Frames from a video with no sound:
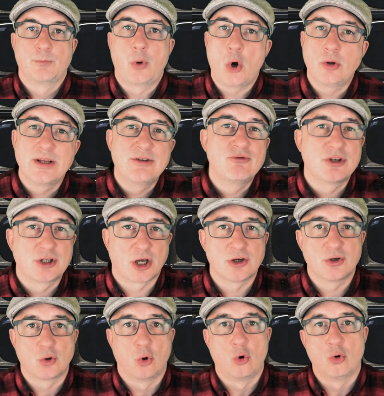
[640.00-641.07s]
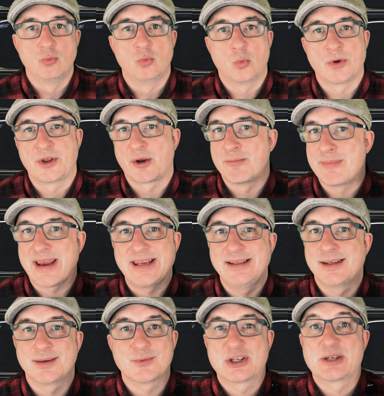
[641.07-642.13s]
Pauline returned home with her
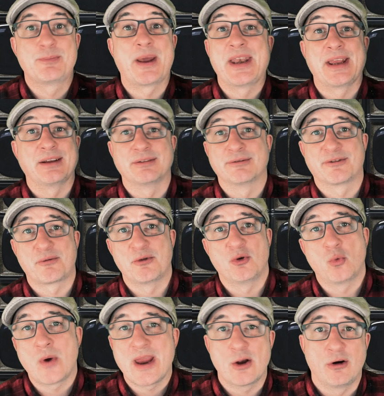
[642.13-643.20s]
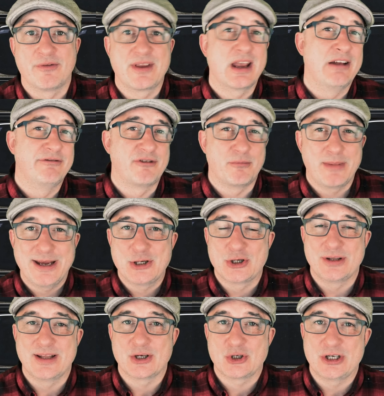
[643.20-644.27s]
mind spinning from the weight of the
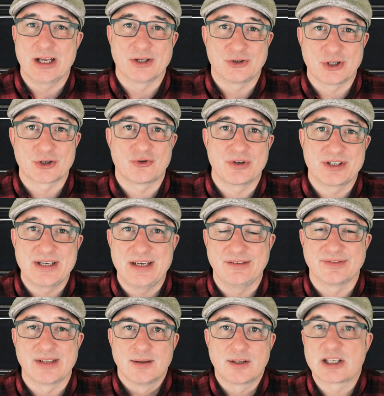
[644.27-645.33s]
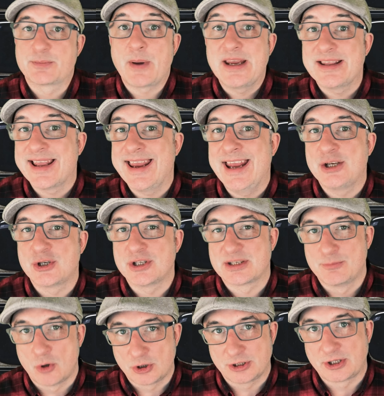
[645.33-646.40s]
information that she had just received. Despite the
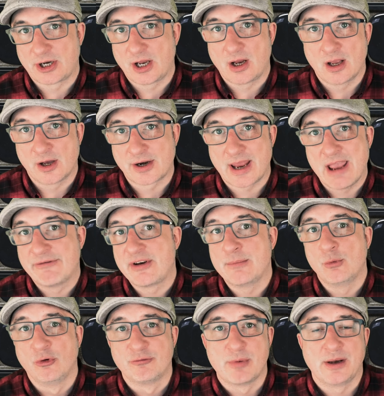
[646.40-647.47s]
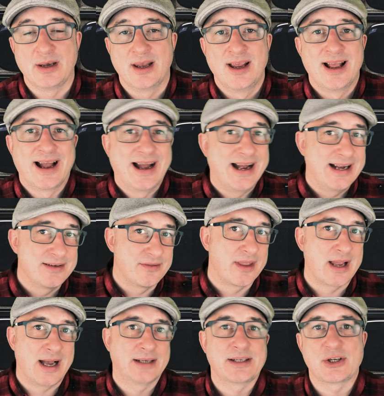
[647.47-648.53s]
agents monitoring her every movement and
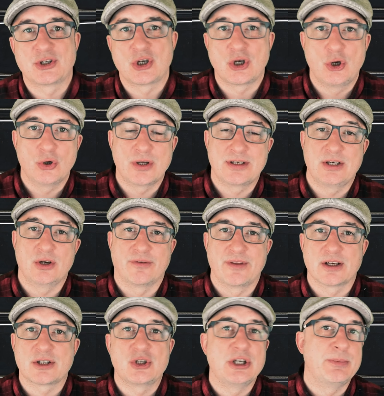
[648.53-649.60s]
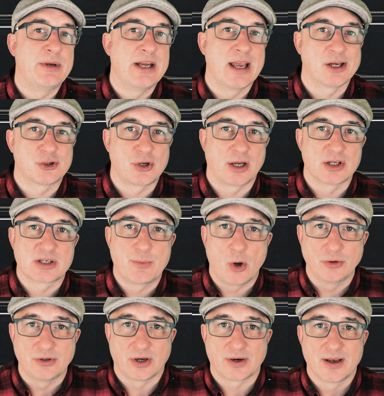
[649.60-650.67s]
the added security of this GPS
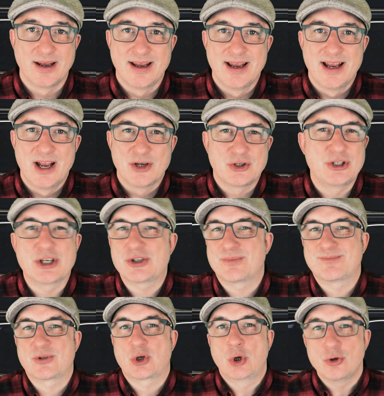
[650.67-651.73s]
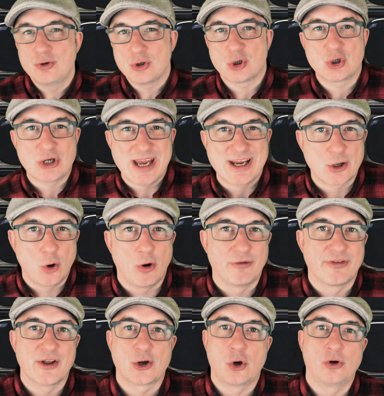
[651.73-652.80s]
transponder, she just couldn't shake
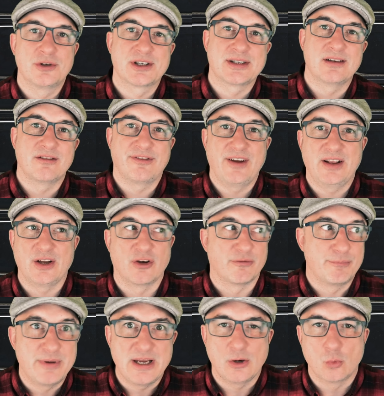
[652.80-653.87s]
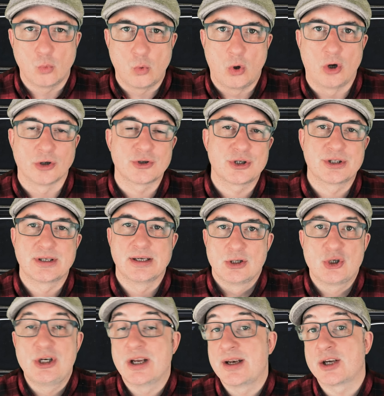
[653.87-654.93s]
off the constant feeling of being watched.
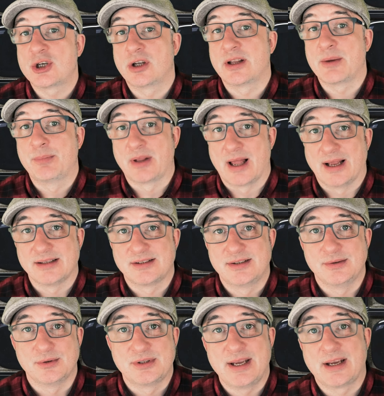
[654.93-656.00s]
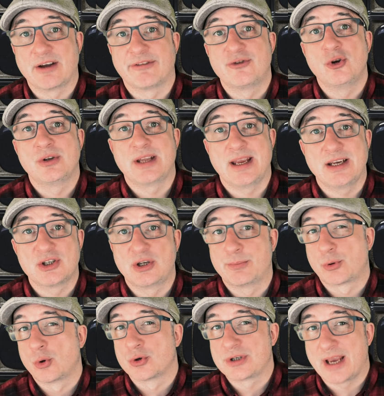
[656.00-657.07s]
She initially planned to take a few days to
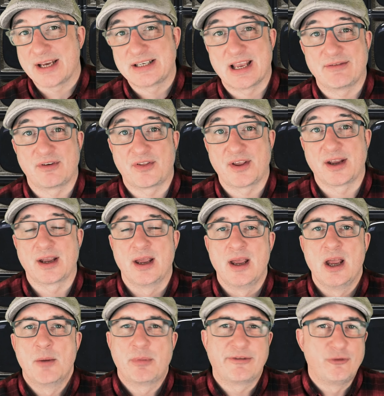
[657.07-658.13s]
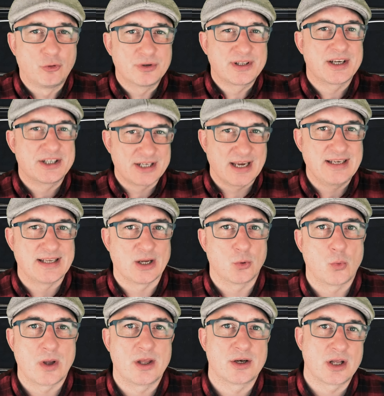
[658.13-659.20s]
process everything before
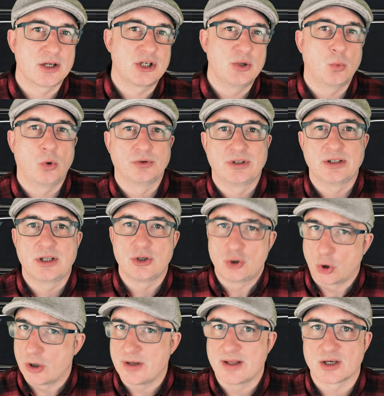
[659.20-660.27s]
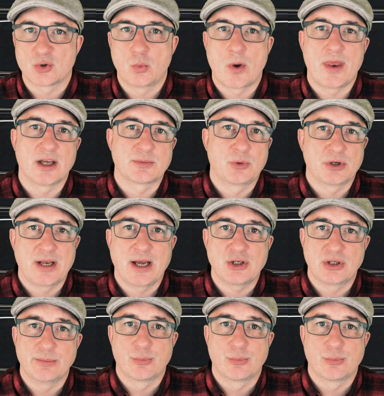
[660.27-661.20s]
deciding whether that she wanted to join this witness protection